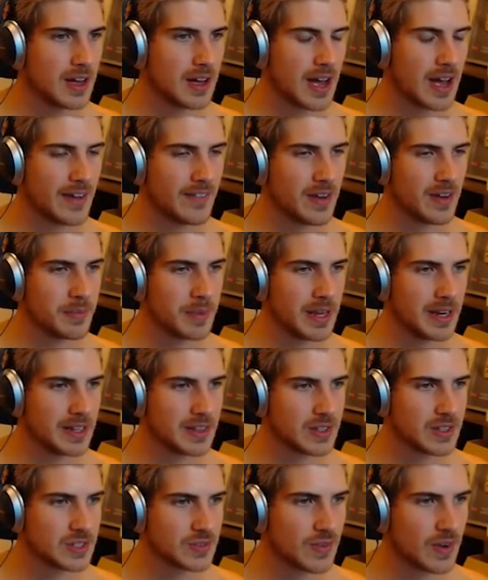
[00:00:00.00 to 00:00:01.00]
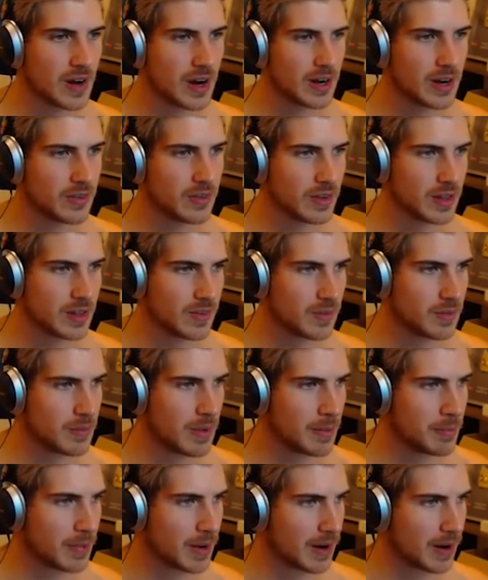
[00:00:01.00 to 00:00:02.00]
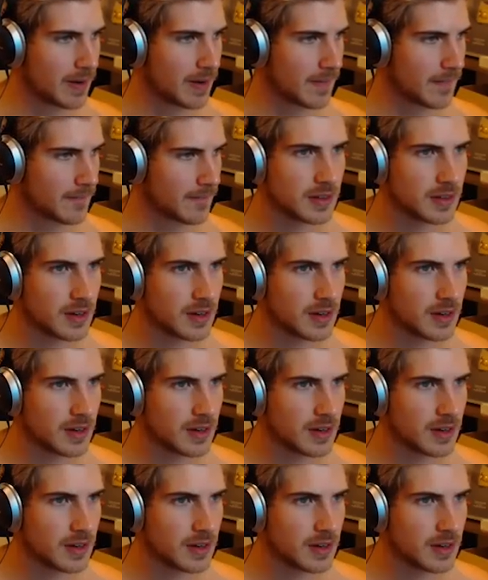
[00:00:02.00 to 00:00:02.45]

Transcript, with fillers: Have I made it this far? I don't really remember.